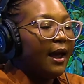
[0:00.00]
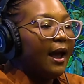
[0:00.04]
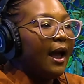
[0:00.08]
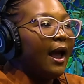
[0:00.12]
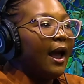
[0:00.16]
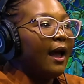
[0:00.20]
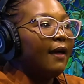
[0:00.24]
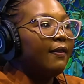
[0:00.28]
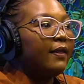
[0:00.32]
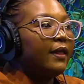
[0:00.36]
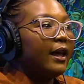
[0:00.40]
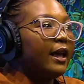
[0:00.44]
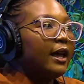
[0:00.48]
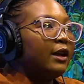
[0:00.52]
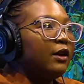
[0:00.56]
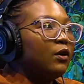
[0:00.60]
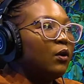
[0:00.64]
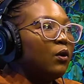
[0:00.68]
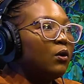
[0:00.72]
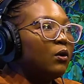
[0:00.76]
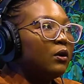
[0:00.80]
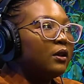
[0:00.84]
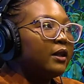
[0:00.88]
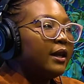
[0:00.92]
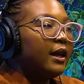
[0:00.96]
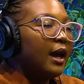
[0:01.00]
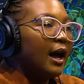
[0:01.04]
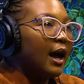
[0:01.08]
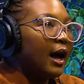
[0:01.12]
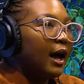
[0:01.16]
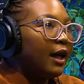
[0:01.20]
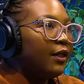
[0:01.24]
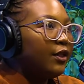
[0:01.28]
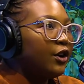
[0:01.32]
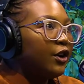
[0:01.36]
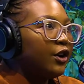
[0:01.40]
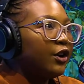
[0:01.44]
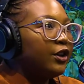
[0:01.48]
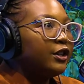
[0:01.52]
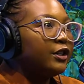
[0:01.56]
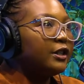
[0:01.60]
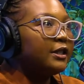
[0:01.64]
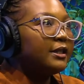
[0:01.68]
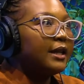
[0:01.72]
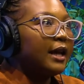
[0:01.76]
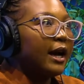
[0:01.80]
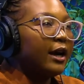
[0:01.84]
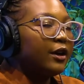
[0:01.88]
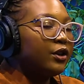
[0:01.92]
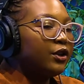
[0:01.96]
And then all the other
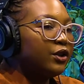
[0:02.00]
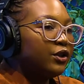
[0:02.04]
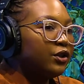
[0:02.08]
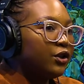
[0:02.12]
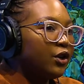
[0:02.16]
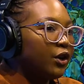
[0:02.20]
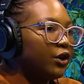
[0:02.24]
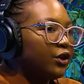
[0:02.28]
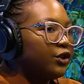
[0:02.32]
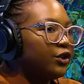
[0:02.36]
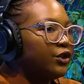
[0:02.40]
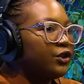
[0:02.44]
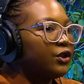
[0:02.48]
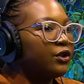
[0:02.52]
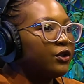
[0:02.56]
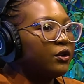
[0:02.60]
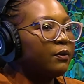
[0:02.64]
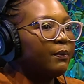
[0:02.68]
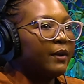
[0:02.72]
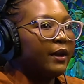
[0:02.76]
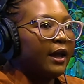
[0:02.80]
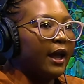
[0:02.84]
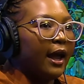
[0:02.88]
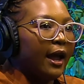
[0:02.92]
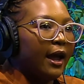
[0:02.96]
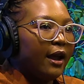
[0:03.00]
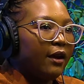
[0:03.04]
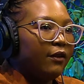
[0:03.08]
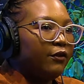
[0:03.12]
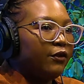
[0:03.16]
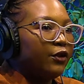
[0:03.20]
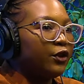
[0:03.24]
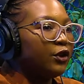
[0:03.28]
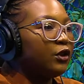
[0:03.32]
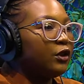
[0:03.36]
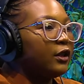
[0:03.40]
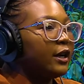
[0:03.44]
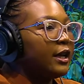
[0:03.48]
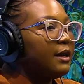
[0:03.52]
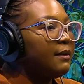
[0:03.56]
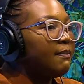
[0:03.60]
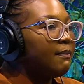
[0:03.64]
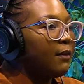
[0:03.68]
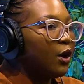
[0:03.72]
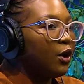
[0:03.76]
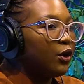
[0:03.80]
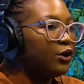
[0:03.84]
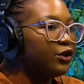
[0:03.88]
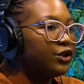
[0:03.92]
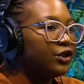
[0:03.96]
psychosocial, behavioral,
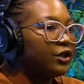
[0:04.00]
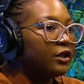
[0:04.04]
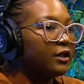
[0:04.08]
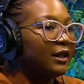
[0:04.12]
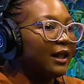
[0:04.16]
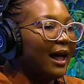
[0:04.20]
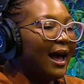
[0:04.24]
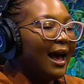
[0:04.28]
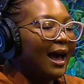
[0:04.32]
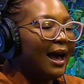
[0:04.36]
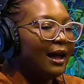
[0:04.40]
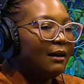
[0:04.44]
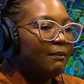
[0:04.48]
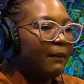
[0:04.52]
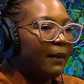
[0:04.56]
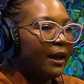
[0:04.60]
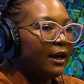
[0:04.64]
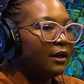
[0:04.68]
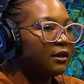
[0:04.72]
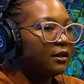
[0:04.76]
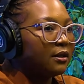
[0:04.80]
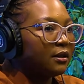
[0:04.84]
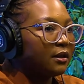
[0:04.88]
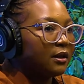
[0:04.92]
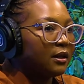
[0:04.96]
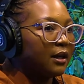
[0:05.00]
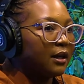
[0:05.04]
emotional, and mental